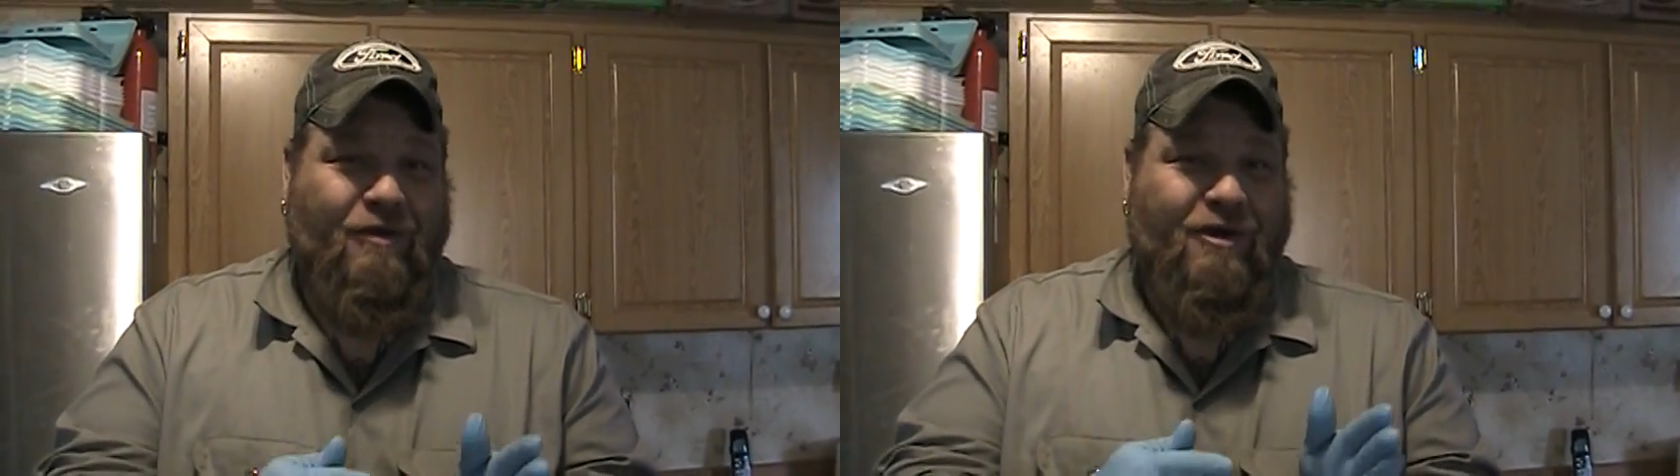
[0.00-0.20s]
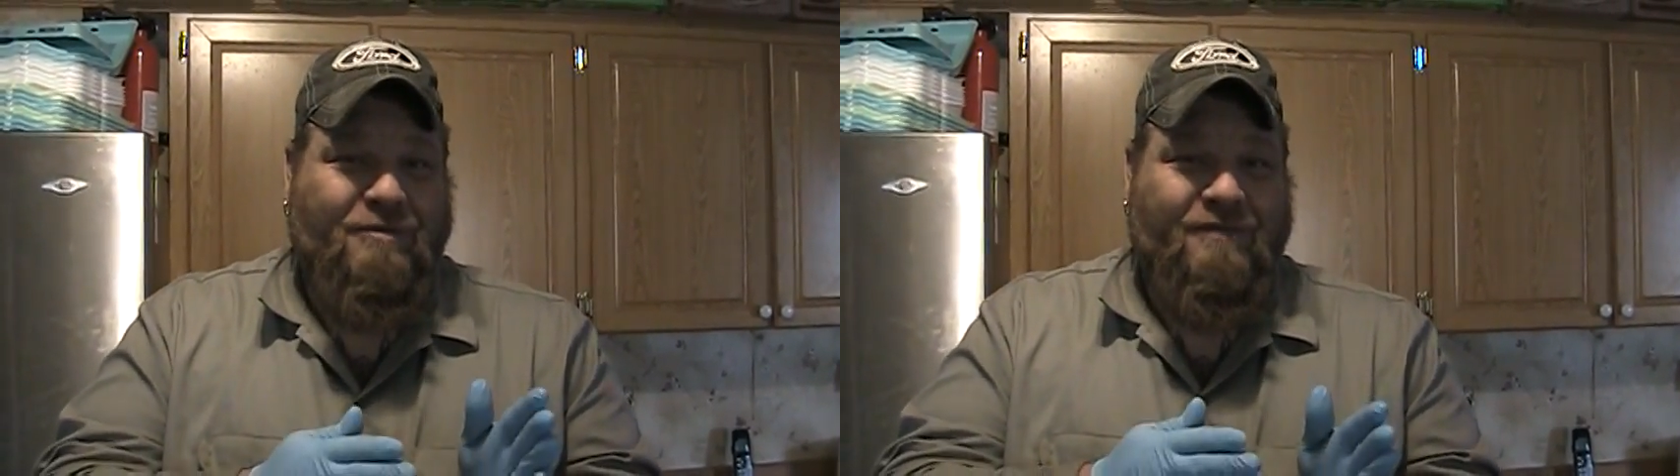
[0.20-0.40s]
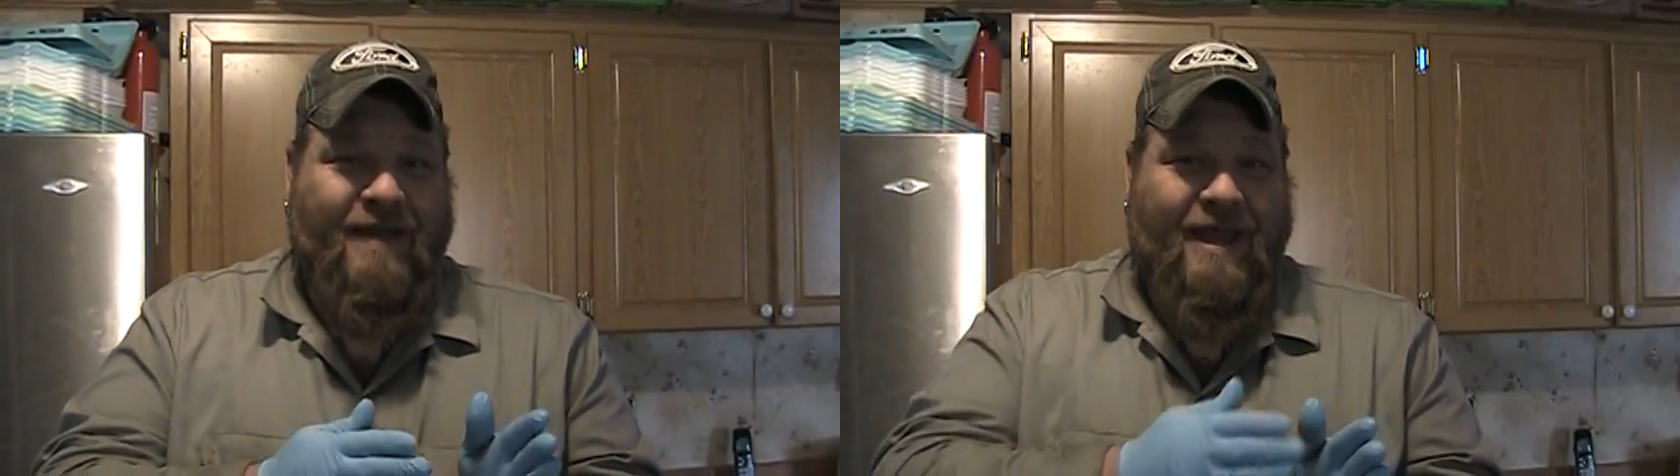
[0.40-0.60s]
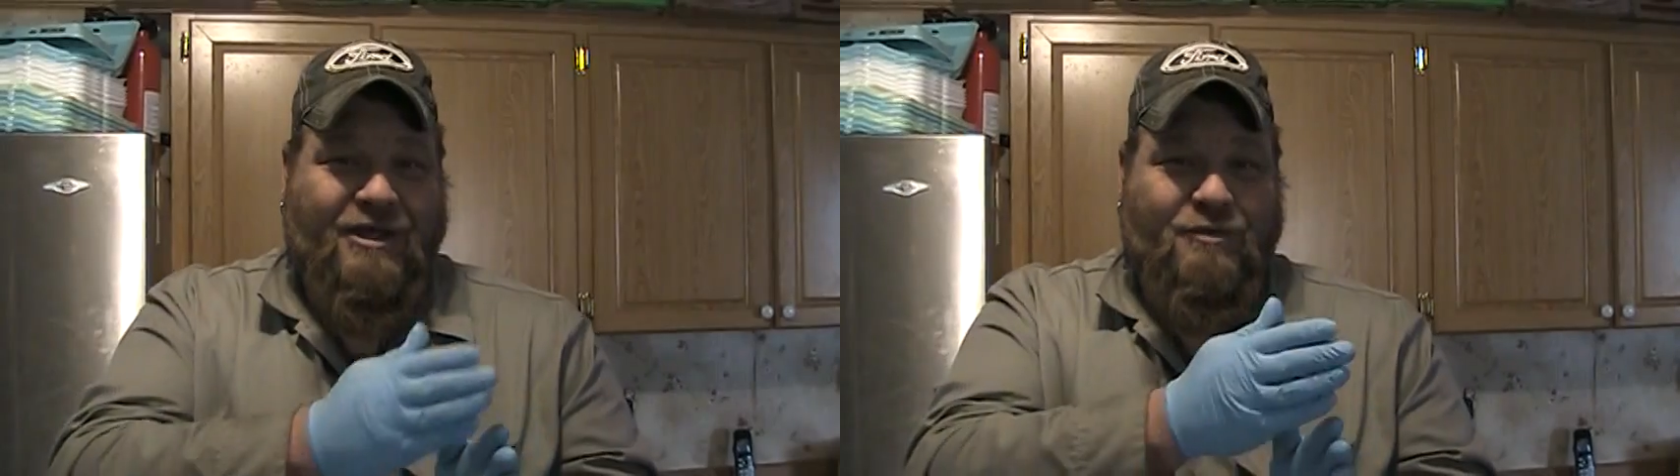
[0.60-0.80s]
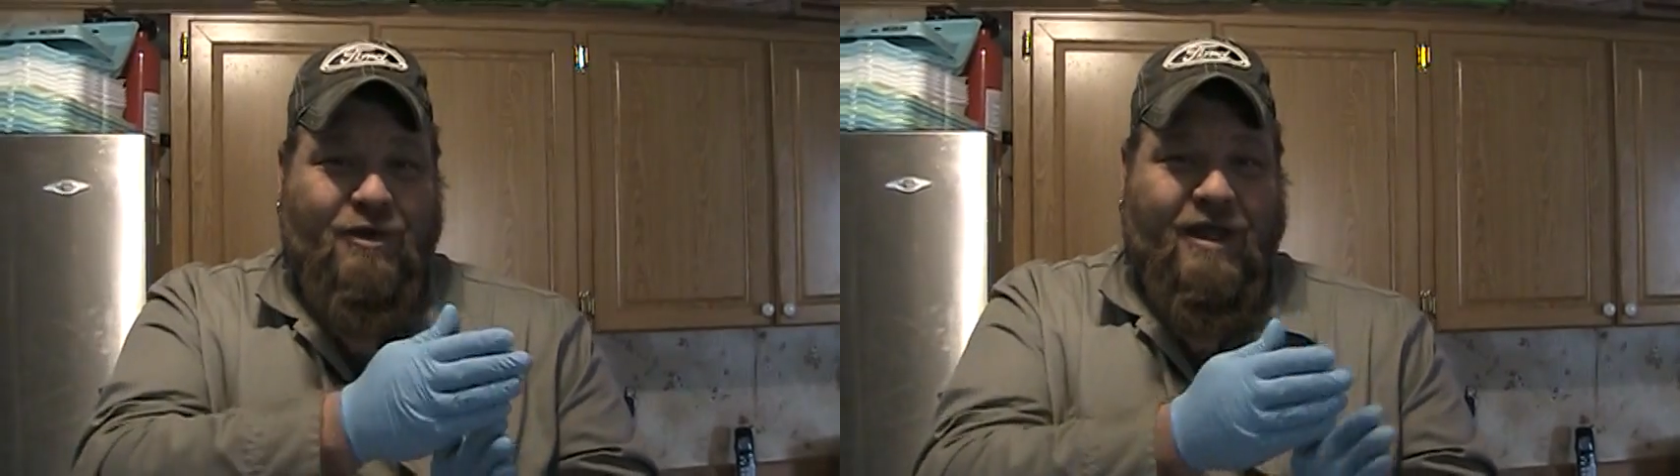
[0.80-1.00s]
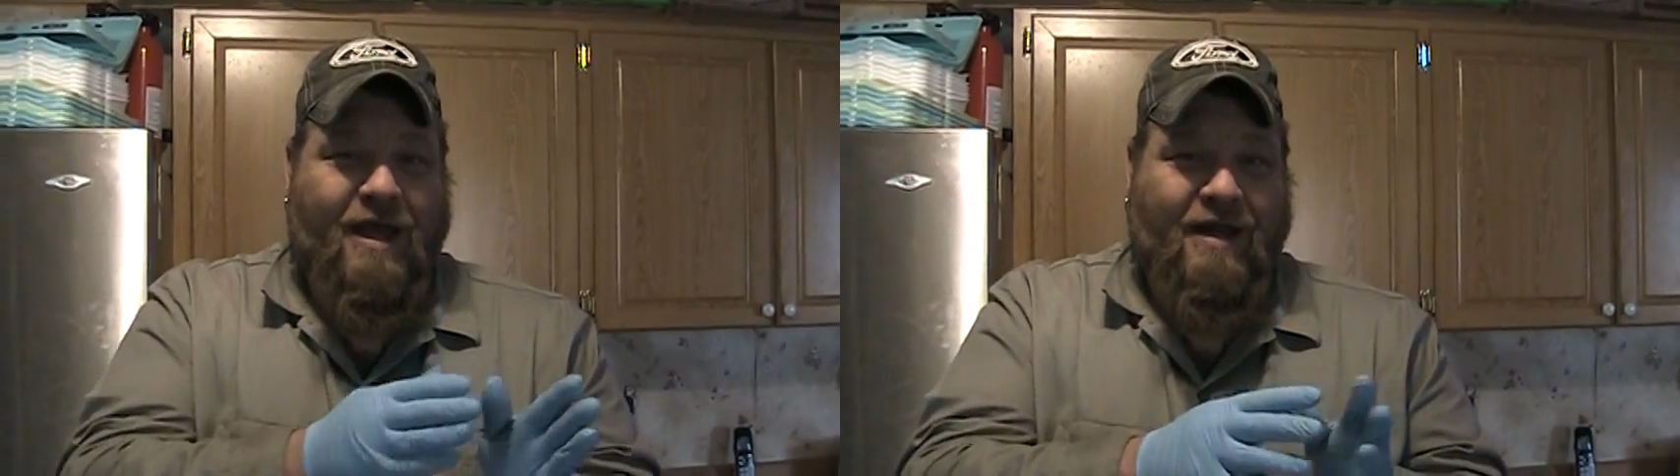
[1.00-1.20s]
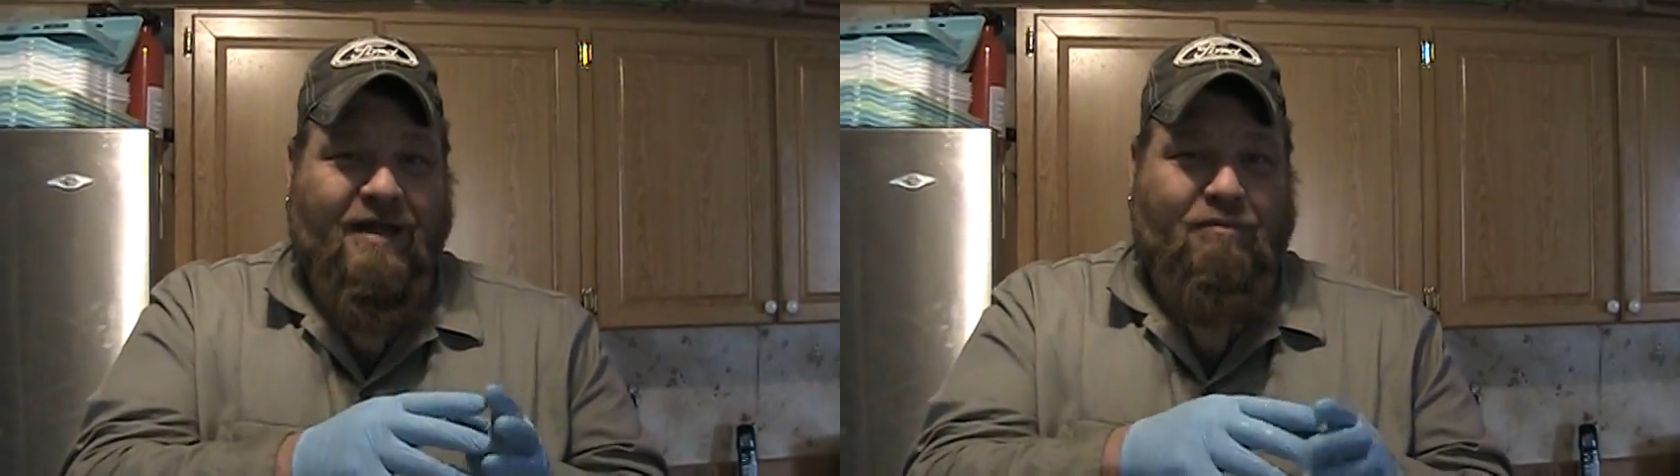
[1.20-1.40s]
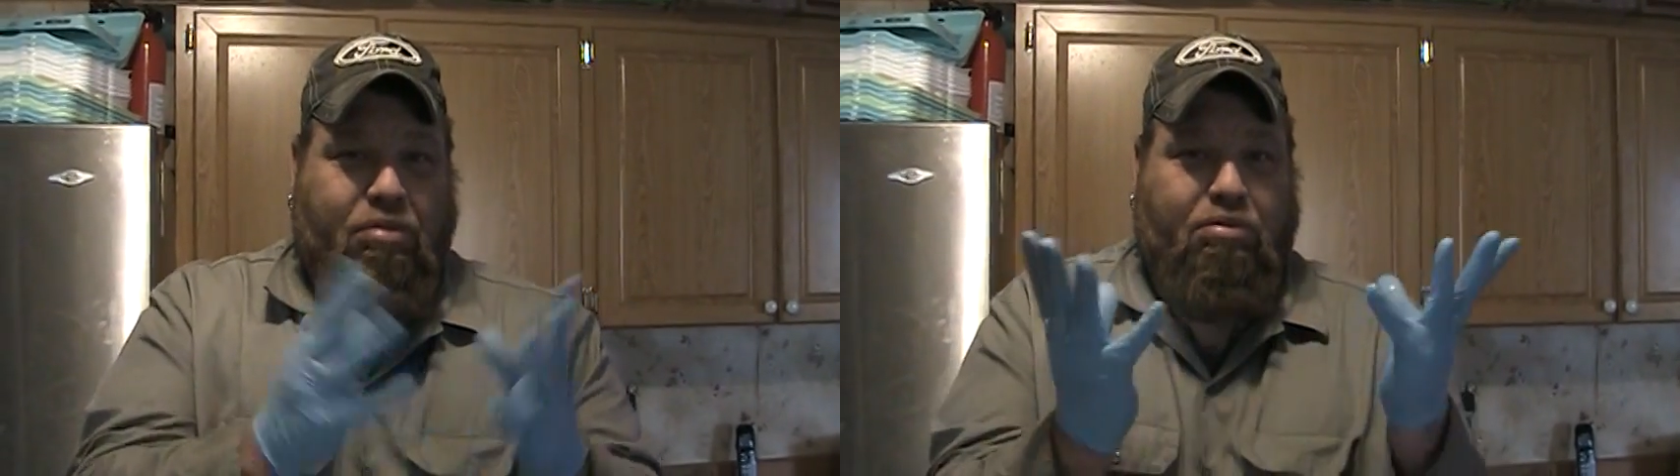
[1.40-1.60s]
the Christmas vacation where you cut it
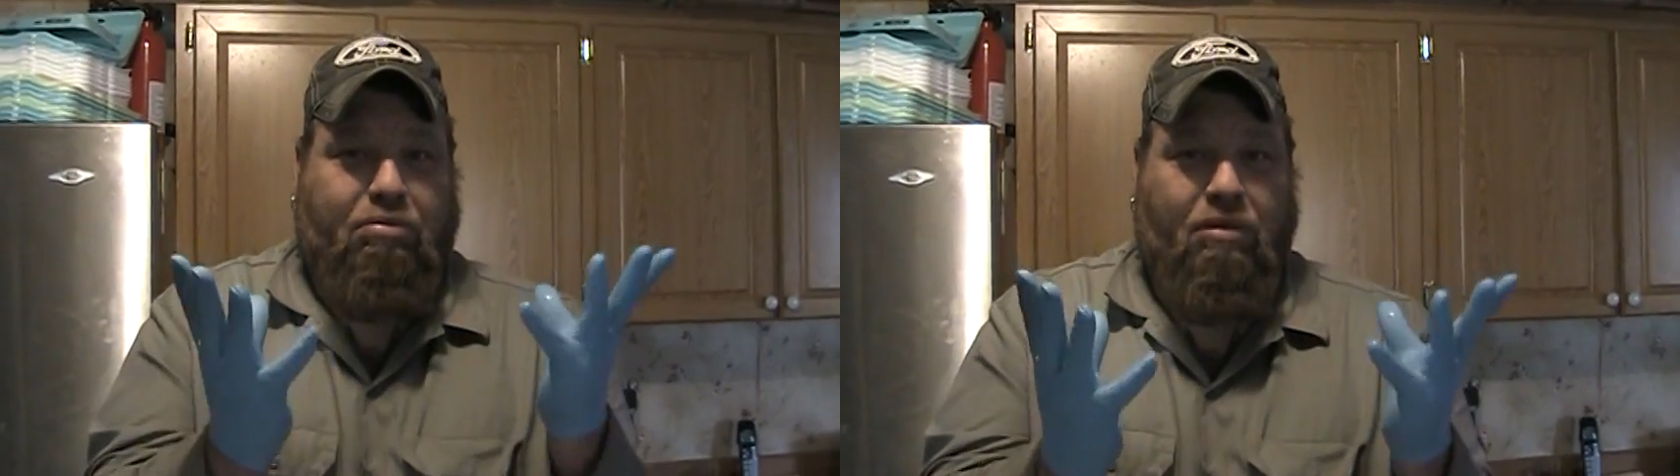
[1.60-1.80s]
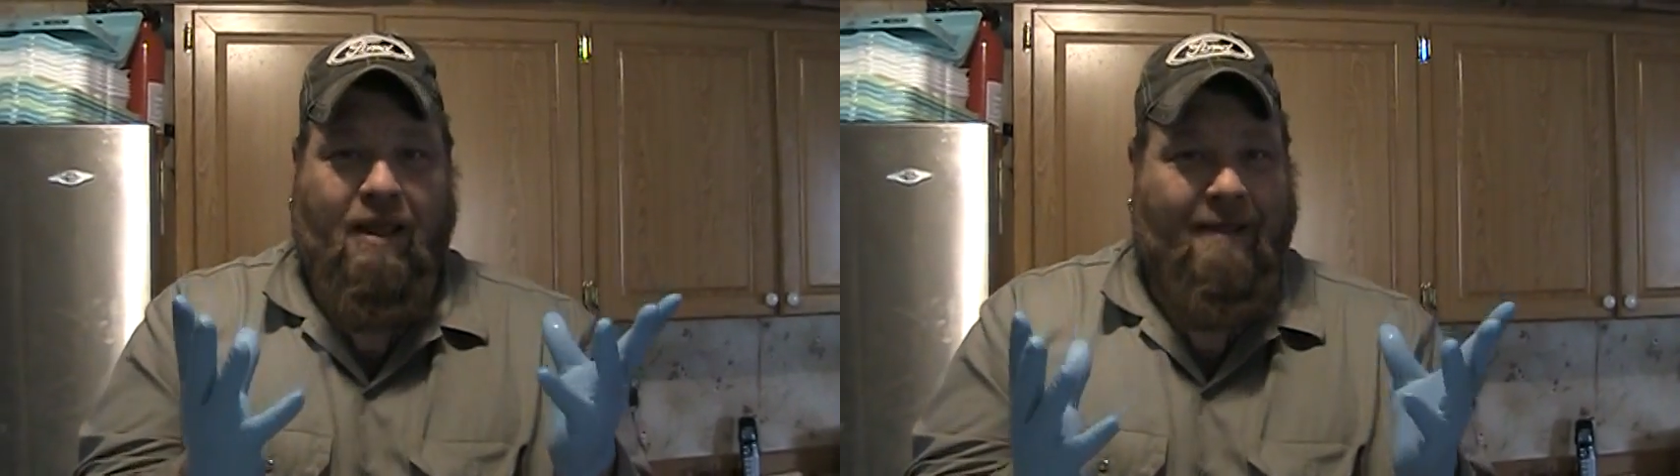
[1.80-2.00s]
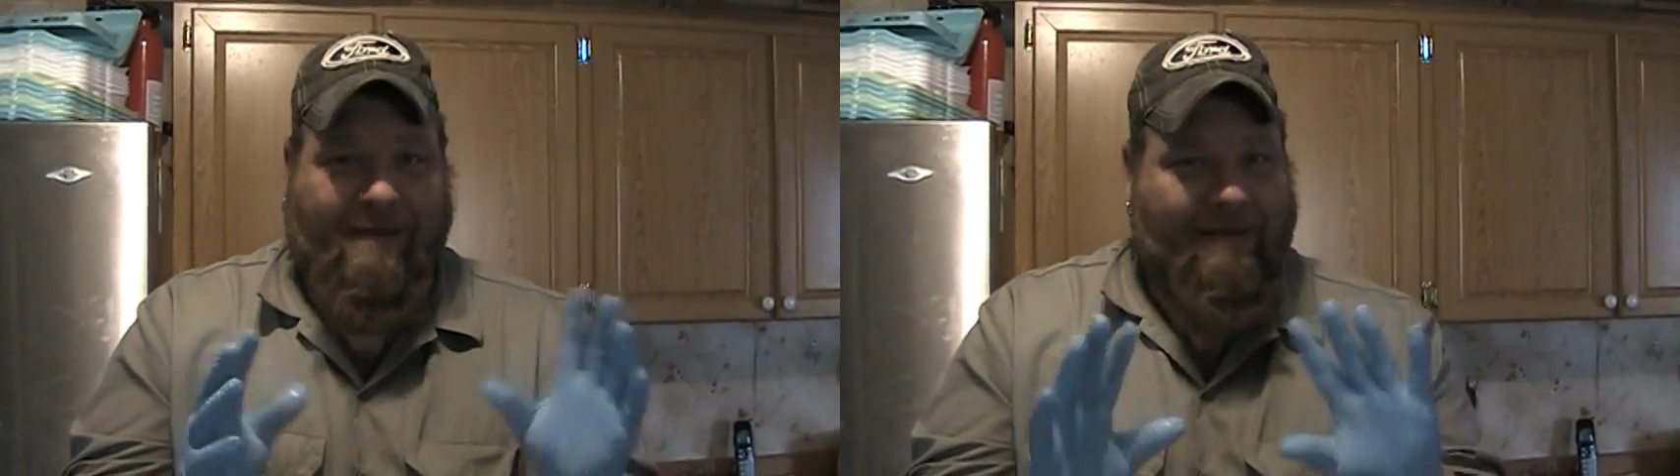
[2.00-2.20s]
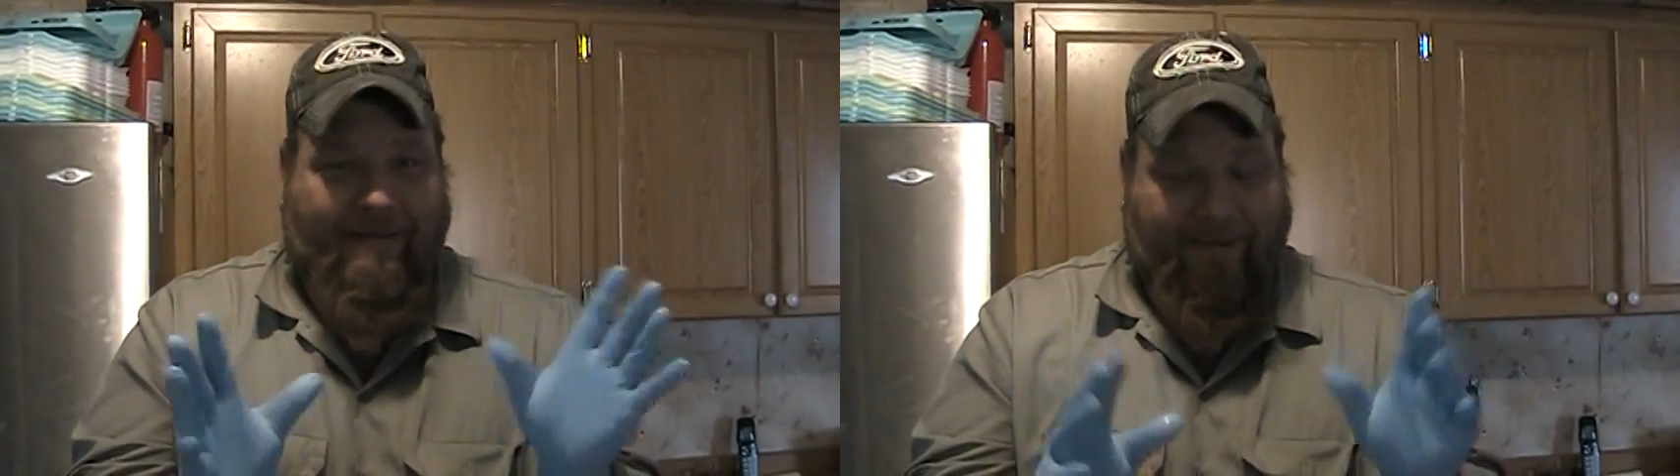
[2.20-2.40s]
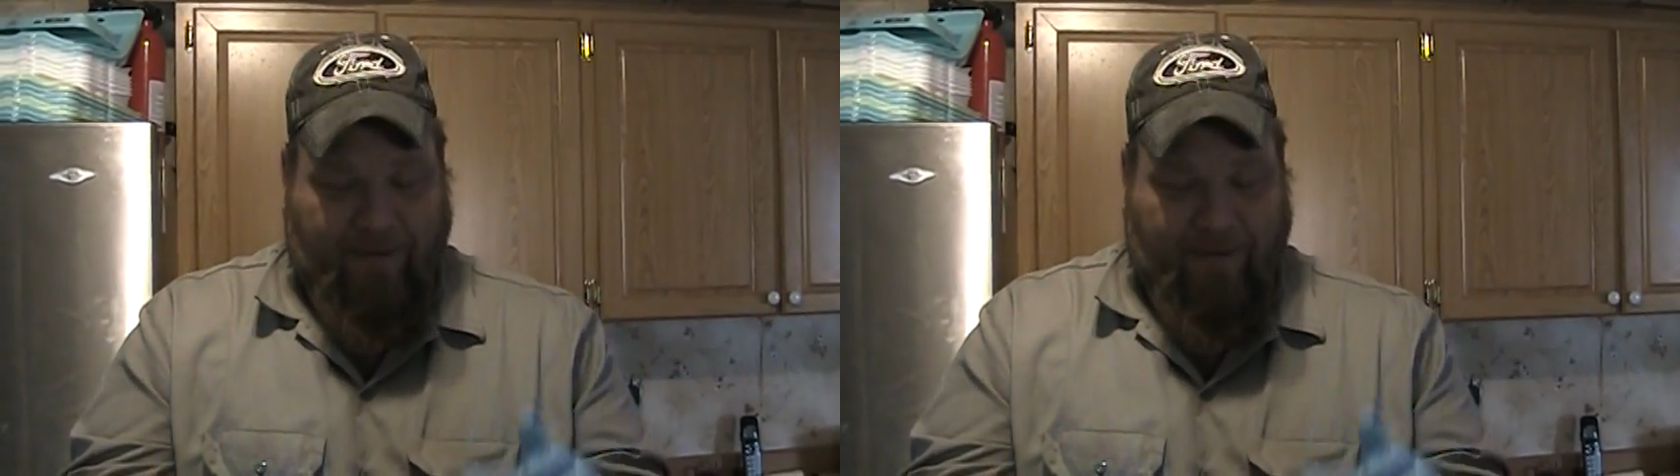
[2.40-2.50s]
and it's, Yeah, uh-uh, I